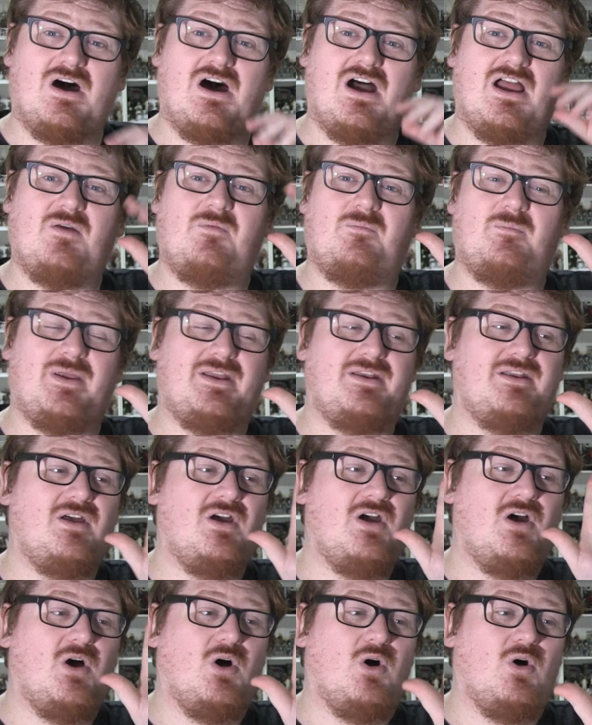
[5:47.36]
I've been
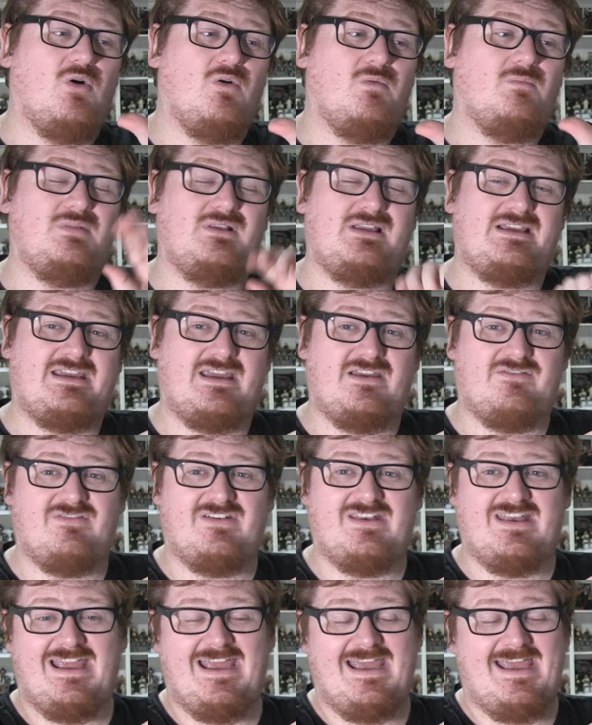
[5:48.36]
humbly
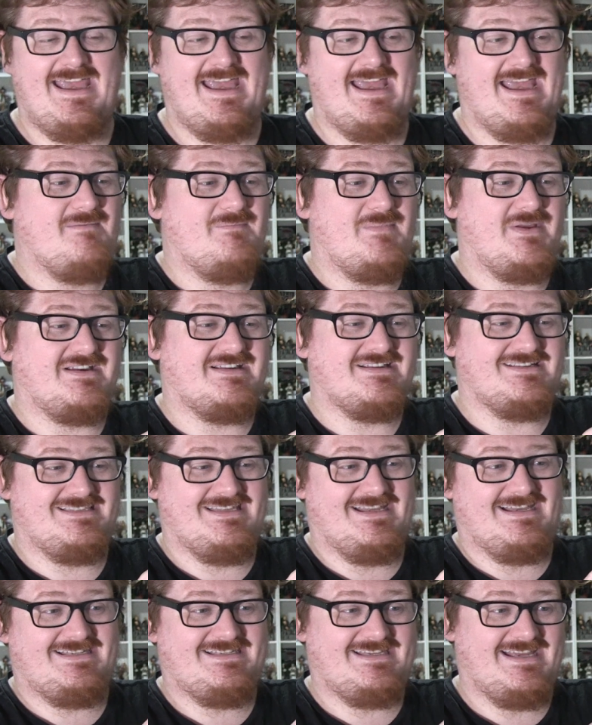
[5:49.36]
given here, because
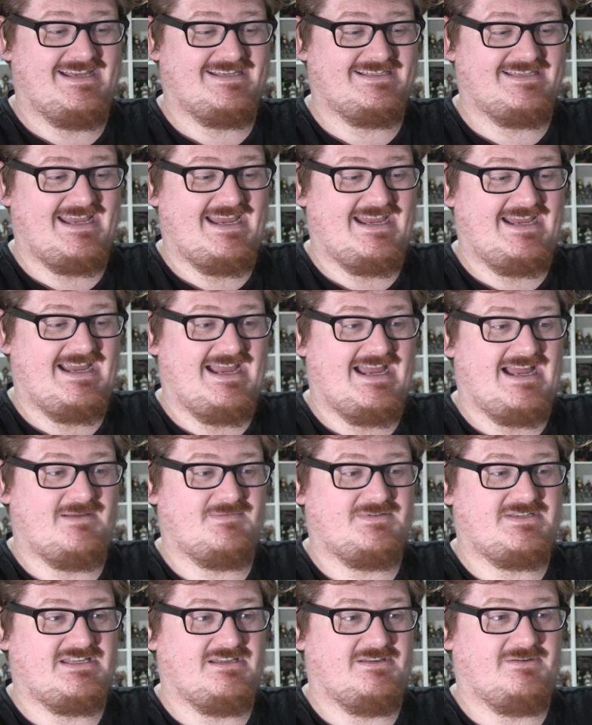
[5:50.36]
this is a
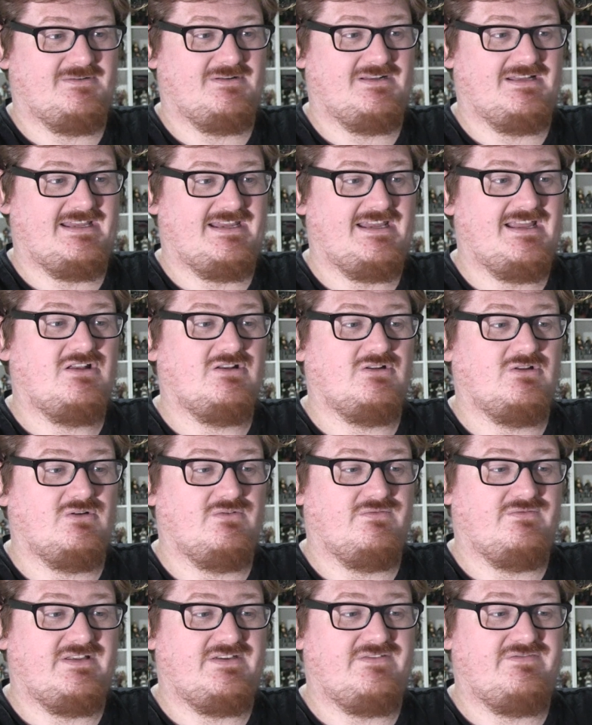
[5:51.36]
absolutely
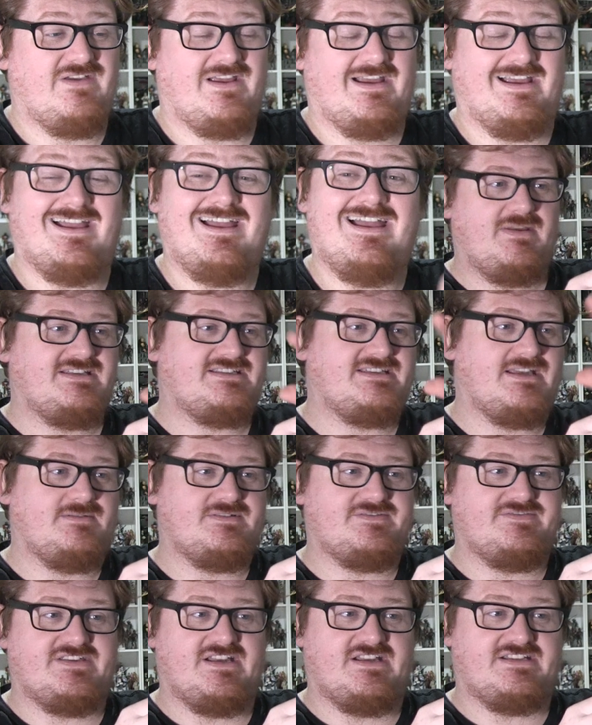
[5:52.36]
lovely figure. In
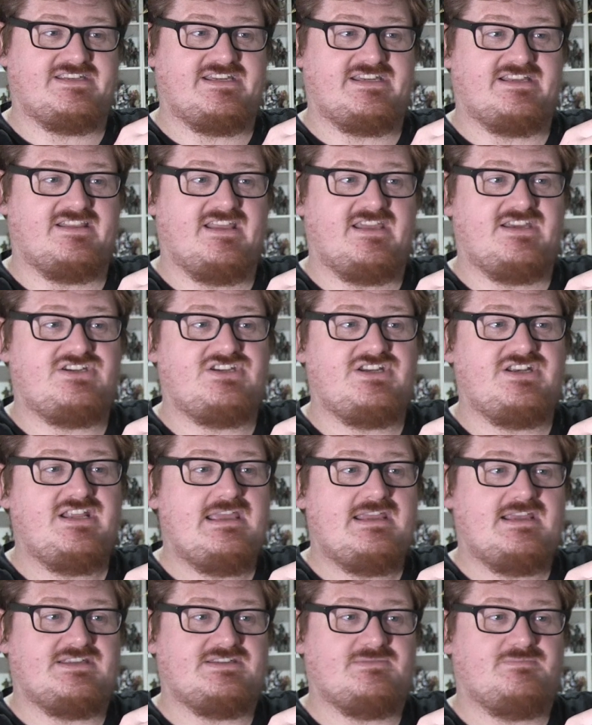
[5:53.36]
terms of his articulation,
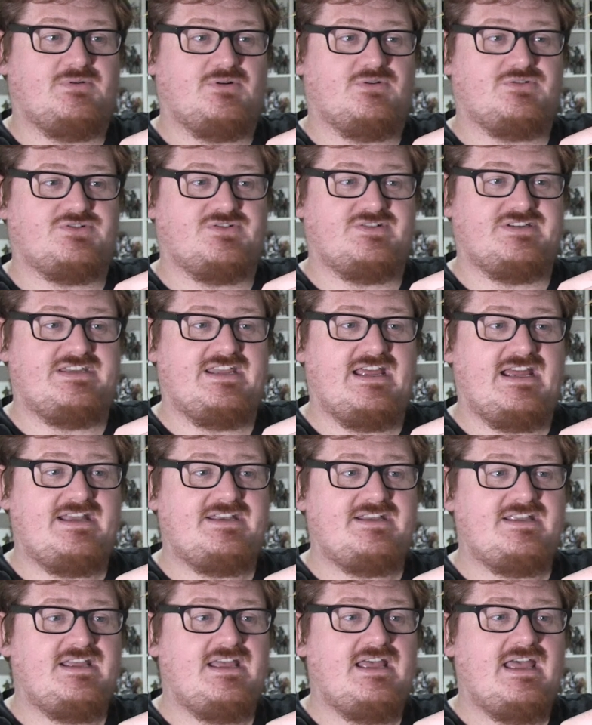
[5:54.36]
he has a ball jointed
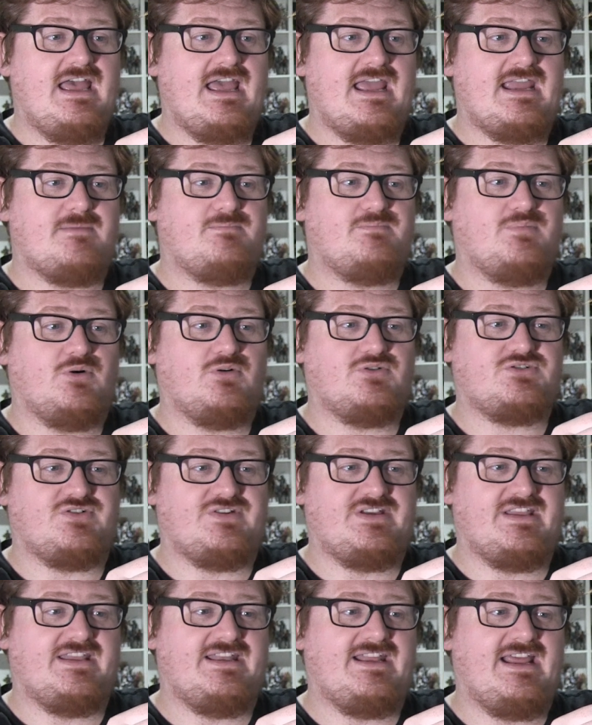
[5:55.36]
head, a ball
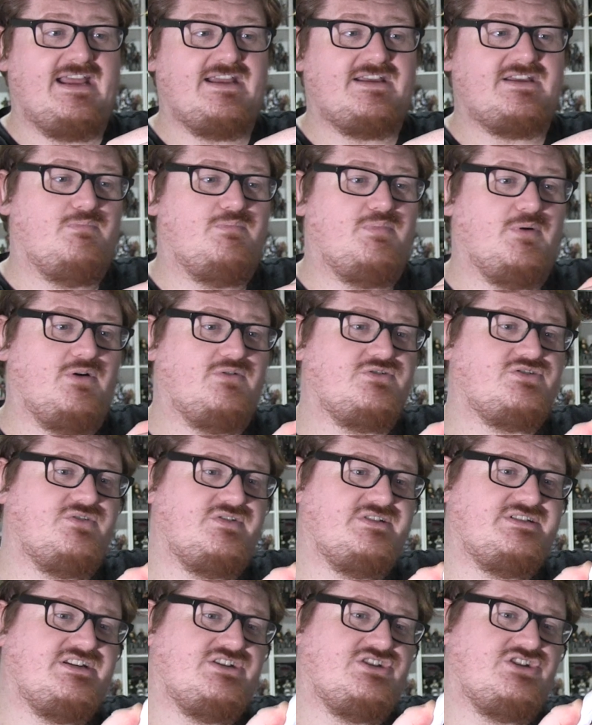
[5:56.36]
jointed neck, ball
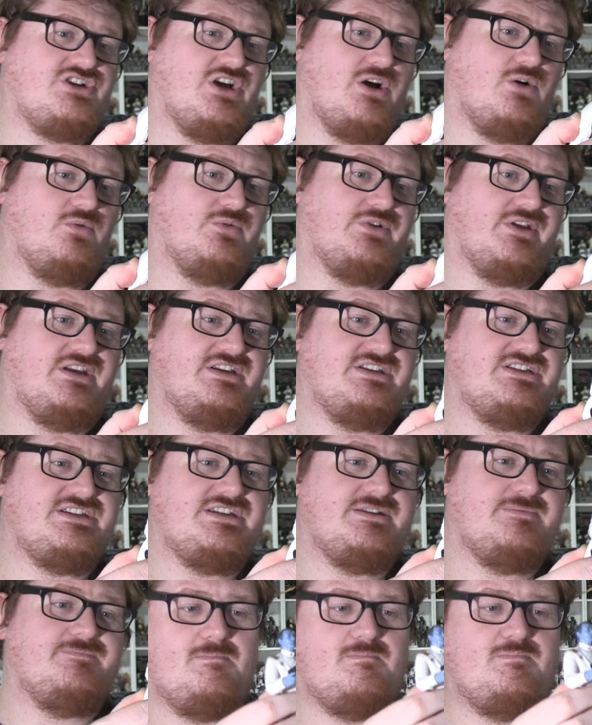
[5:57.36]
jointed
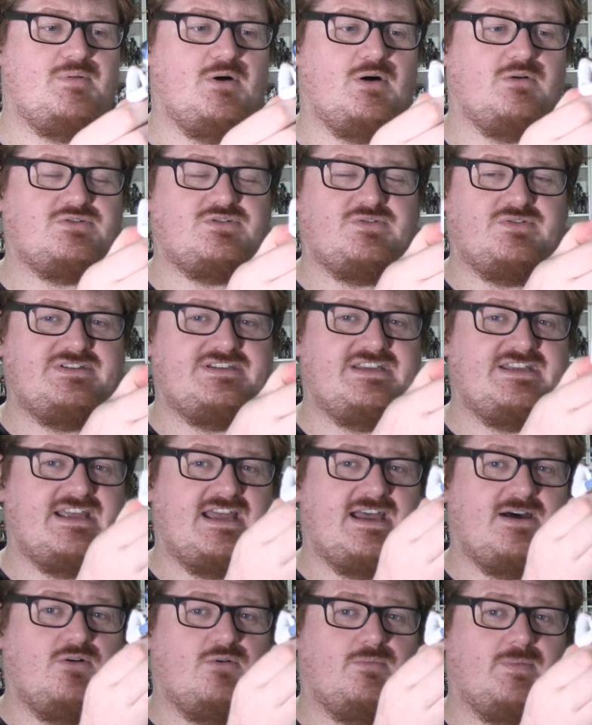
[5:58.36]
shoulders, ball jointed
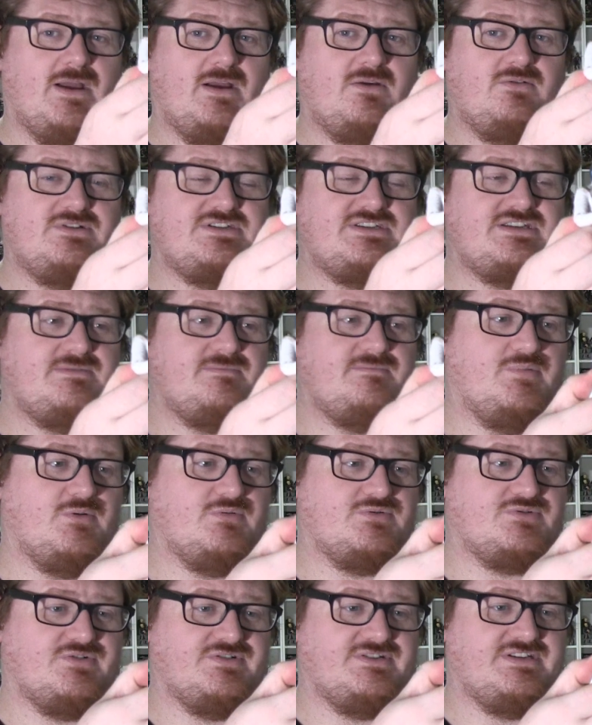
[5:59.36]
elbows,
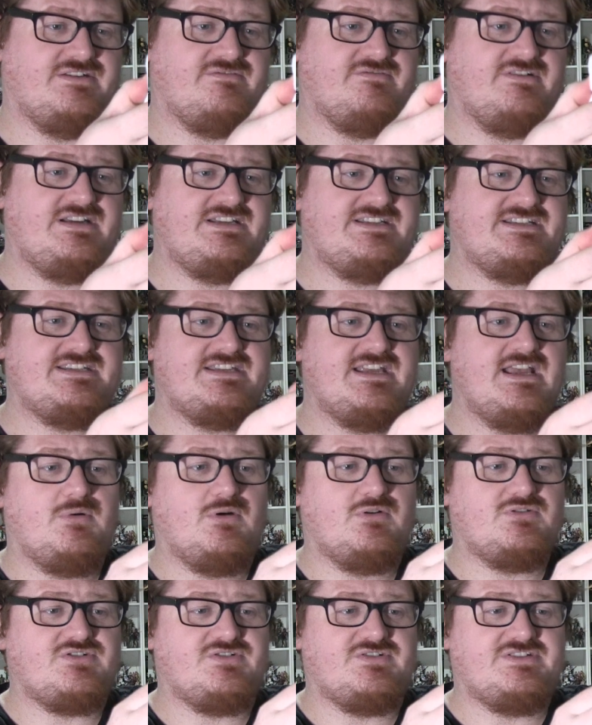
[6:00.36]
ball jointed wrists,
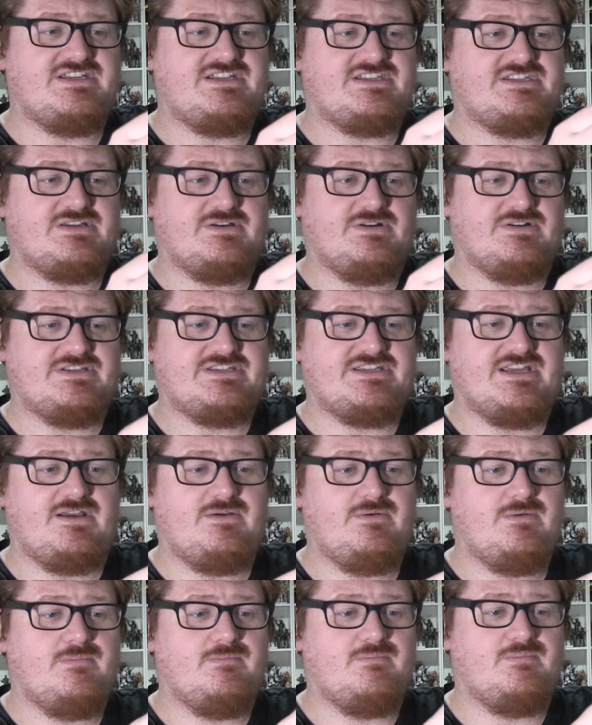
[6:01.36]
ball jointed
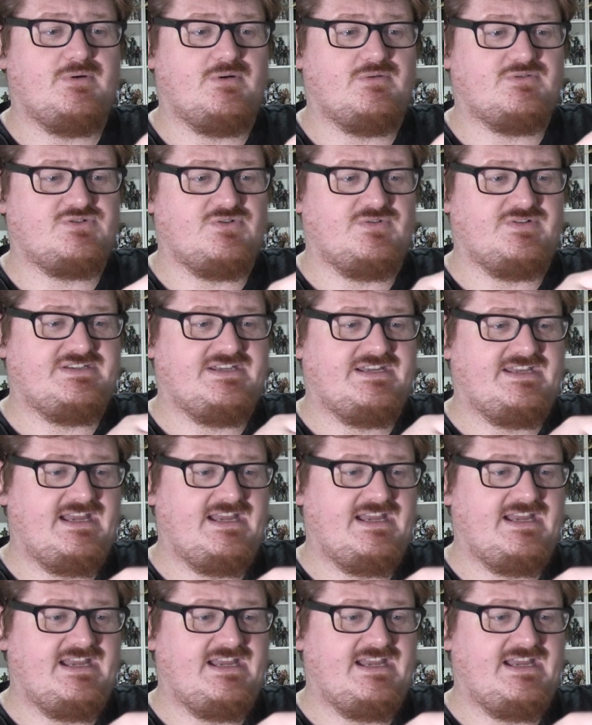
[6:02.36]
torso, ball jointed